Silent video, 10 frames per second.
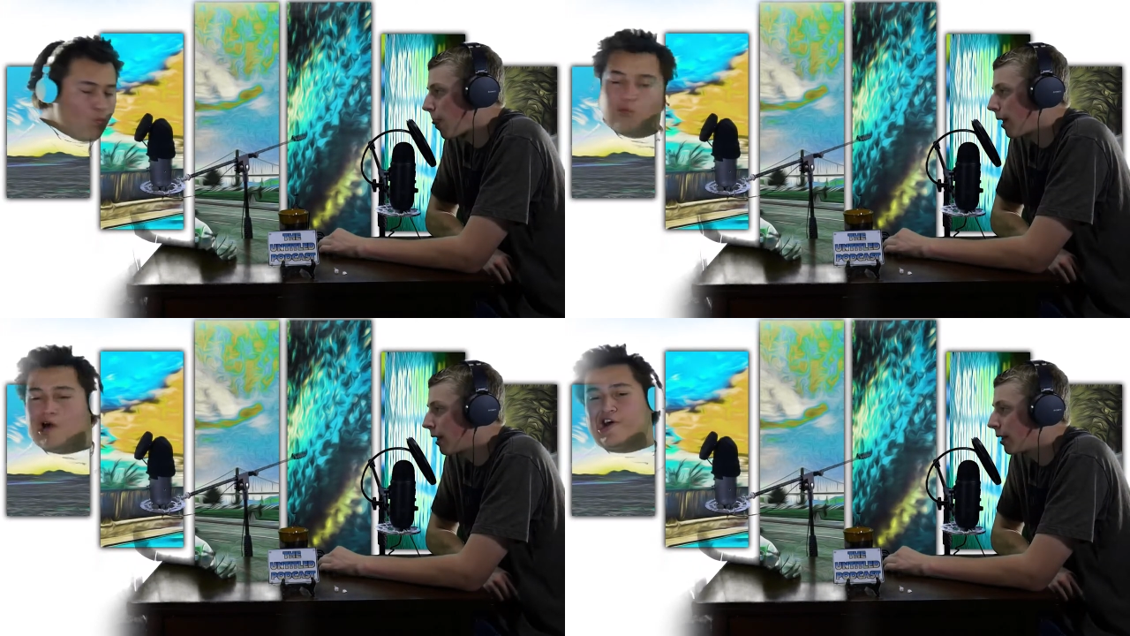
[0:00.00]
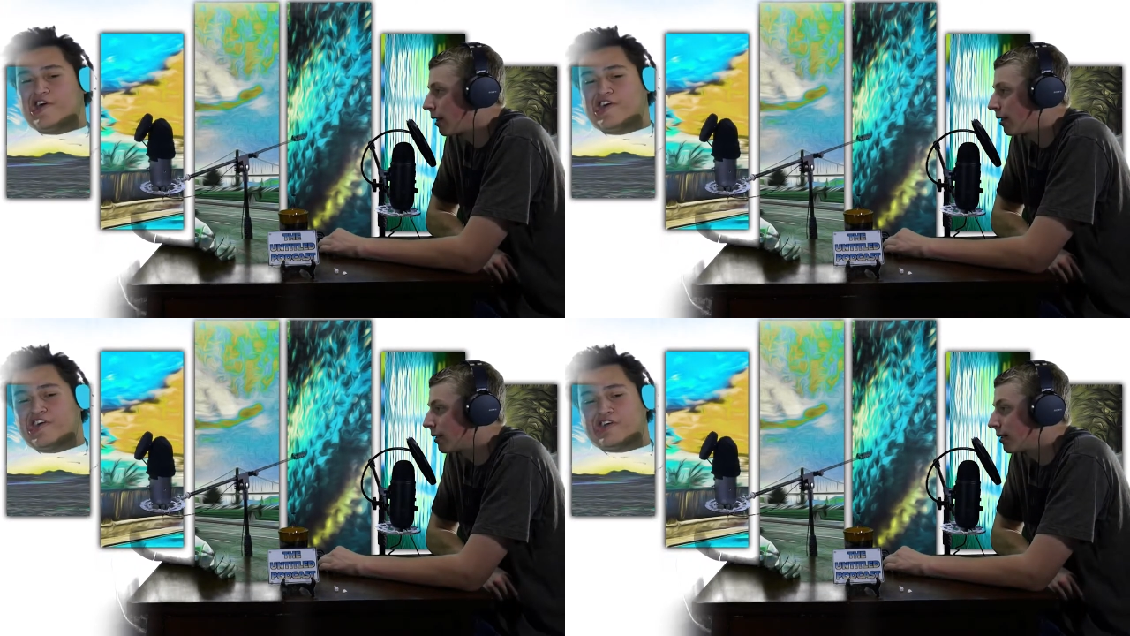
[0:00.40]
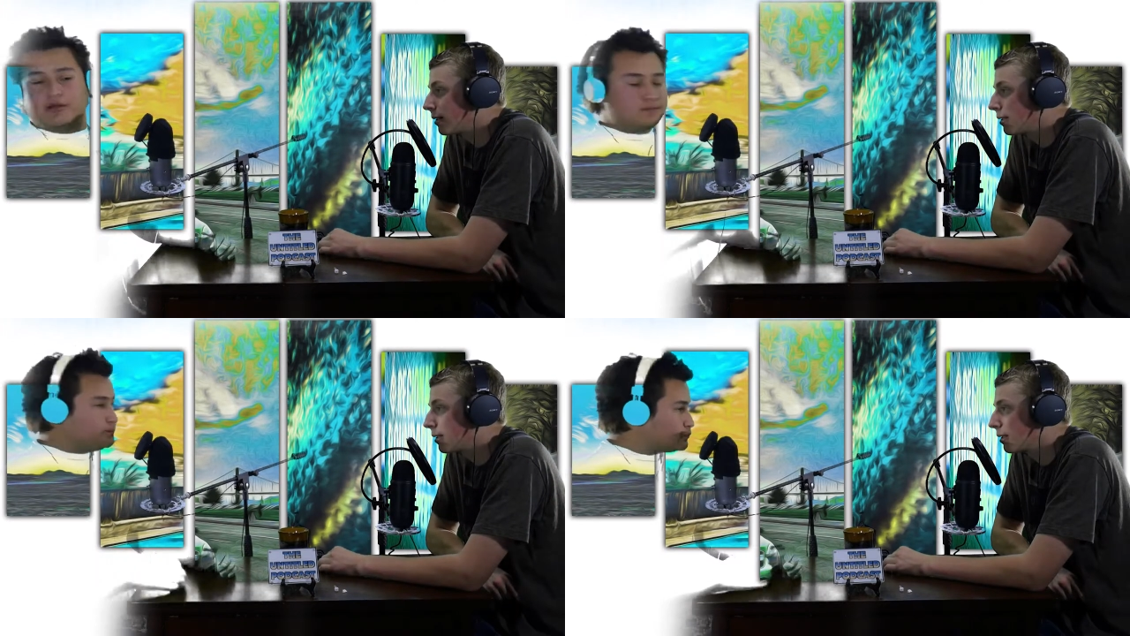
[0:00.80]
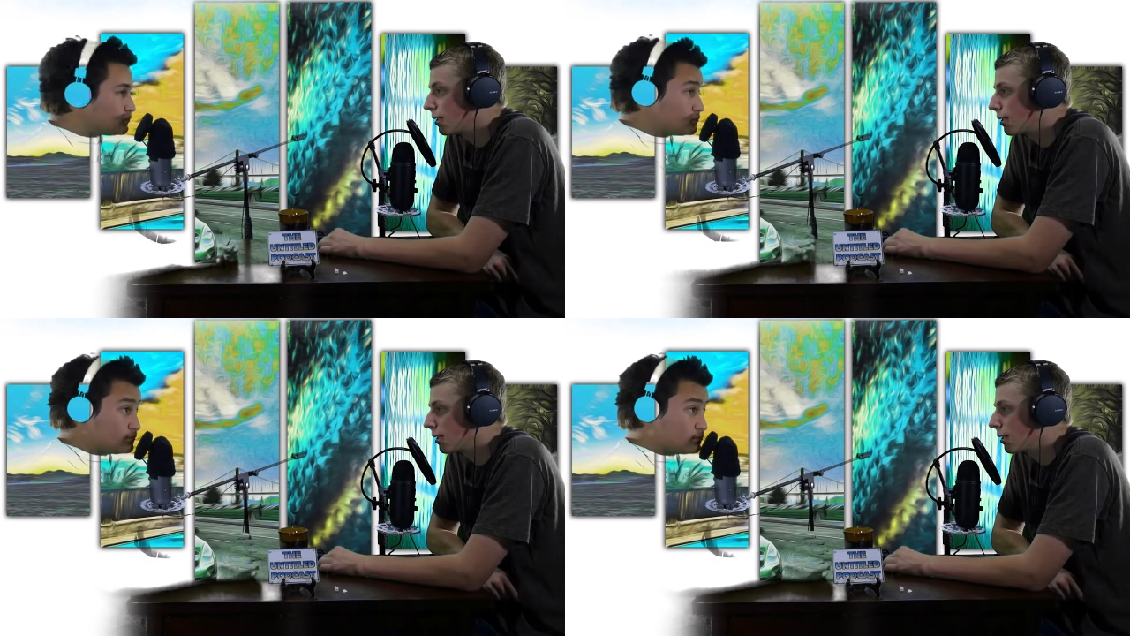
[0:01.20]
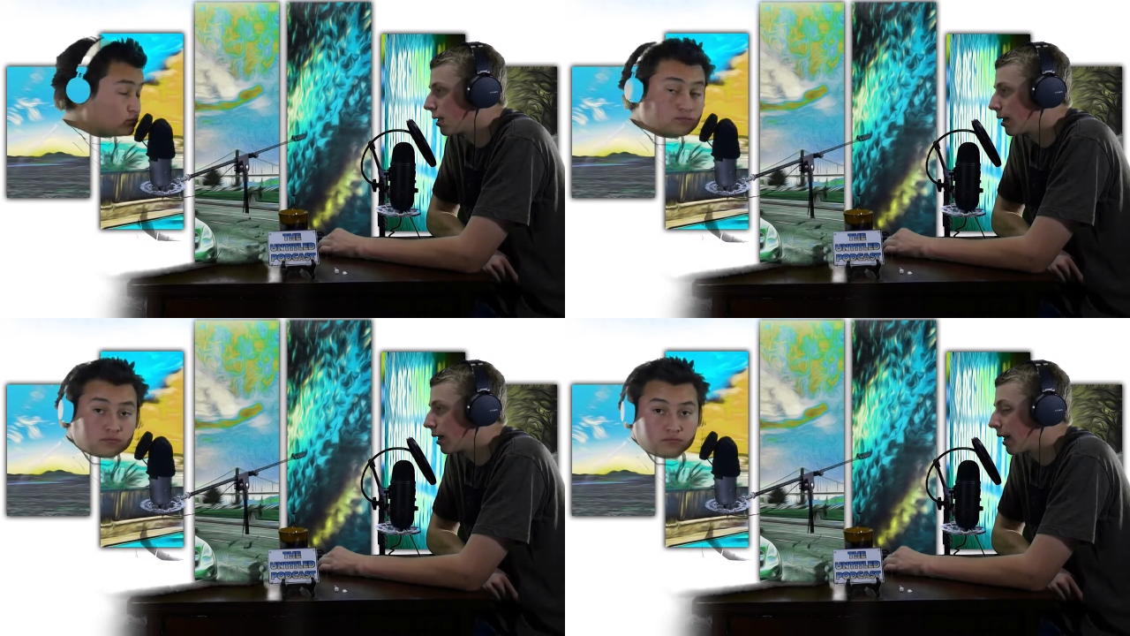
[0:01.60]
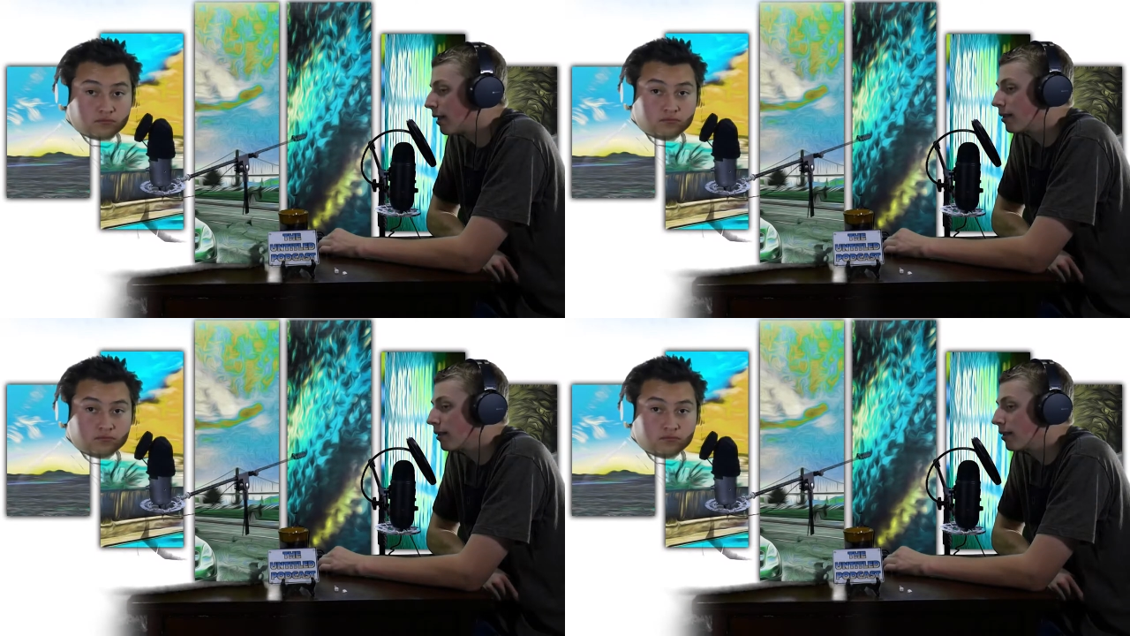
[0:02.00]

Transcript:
Speaker 1: And I had